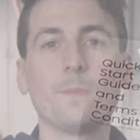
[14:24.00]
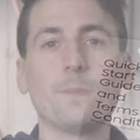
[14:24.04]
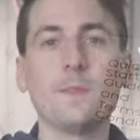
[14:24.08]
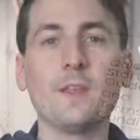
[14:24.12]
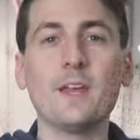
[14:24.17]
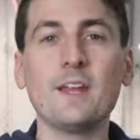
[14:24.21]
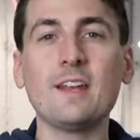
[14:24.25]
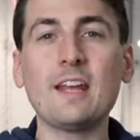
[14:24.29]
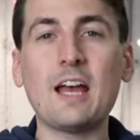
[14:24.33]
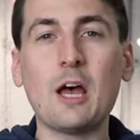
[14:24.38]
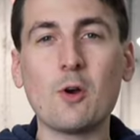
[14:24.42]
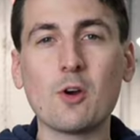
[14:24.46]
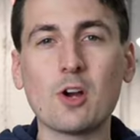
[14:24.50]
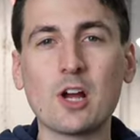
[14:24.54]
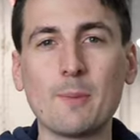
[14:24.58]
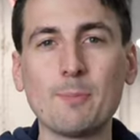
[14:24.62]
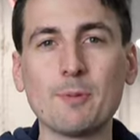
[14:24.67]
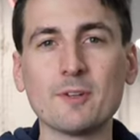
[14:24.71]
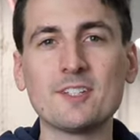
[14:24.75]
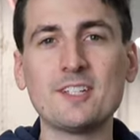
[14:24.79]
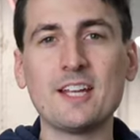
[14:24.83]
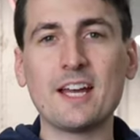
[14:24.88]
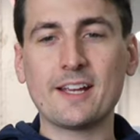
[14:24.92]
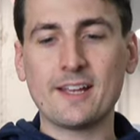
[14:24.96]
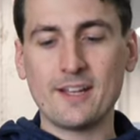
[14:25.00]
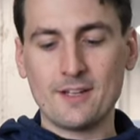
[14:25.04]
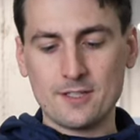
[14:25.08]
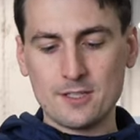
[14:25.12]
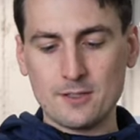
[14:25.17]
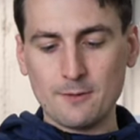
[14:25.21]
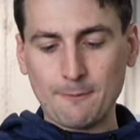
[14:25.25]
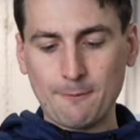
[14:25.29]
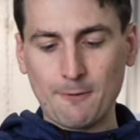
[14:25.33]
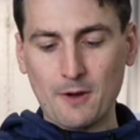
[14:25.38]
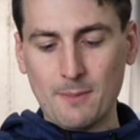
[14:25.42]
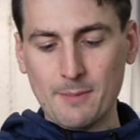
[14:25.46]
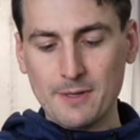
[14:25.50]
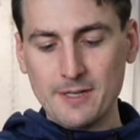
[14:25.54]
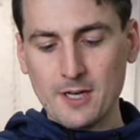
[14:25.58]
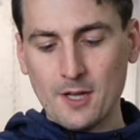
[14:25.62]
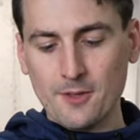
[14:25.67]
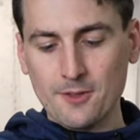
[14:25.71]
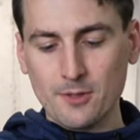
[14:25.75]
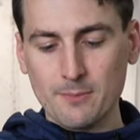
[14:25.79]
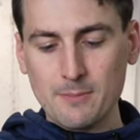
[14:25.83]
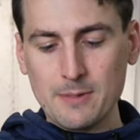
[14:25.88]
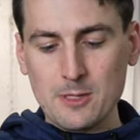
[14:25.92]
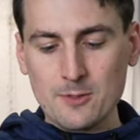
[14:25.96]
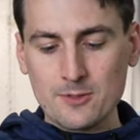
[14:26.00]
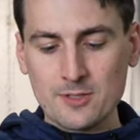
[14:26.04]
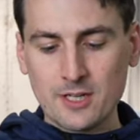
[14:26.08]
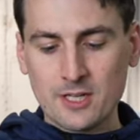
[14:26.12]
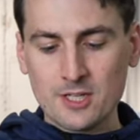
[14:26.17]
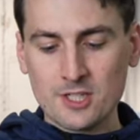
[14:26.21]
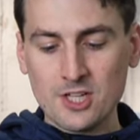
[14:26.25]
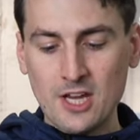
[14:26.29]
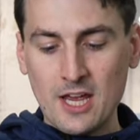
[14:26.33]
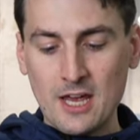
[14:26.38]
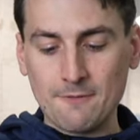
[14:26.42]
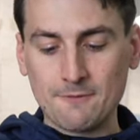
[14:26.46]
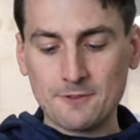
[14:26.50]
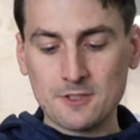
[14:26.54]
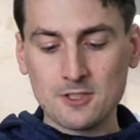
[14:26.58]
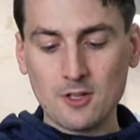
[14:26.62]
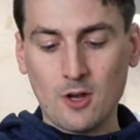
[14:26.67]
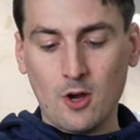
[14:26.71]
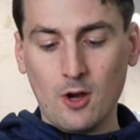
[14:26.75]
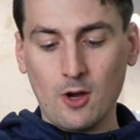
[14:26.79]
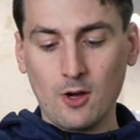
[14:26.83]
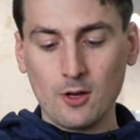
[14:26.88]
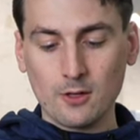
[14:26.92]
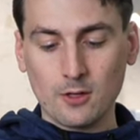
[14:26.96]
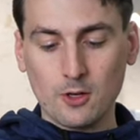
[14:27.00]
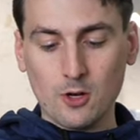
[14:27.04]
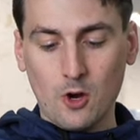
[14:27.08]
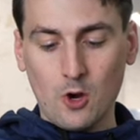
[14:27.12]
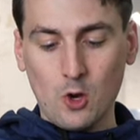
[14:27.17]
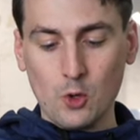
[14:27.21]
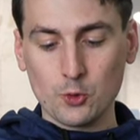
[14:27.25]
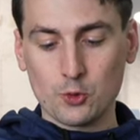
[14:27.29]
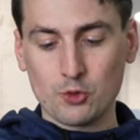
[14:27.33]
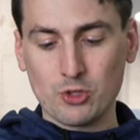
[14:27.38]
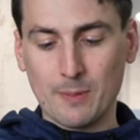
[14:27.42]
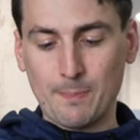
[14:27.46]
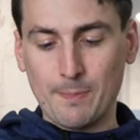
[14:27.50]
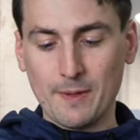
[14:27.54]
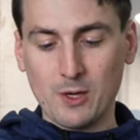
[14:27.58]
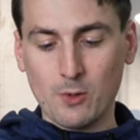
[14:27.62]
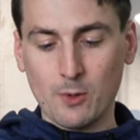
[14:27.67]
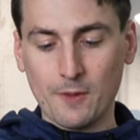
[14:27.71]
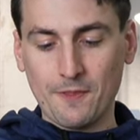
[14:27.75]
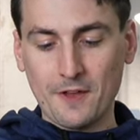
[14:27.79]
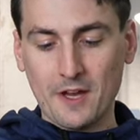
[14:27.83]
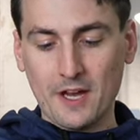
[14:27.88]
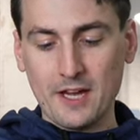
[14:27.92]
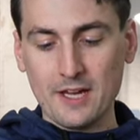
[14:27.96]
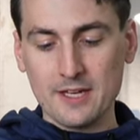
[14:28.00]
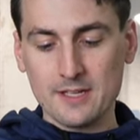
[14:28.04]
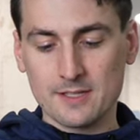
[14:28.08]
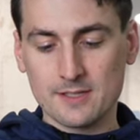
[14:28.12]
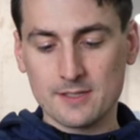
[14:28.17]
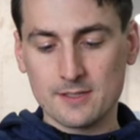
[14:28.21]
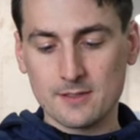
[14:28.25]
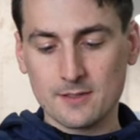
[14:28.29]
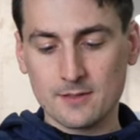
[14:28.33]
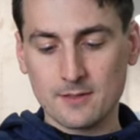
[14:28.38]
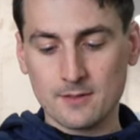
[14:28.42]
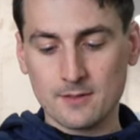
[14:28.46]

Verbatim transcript: And now a couple seconds from another Music Chef song called Dripping with Ice.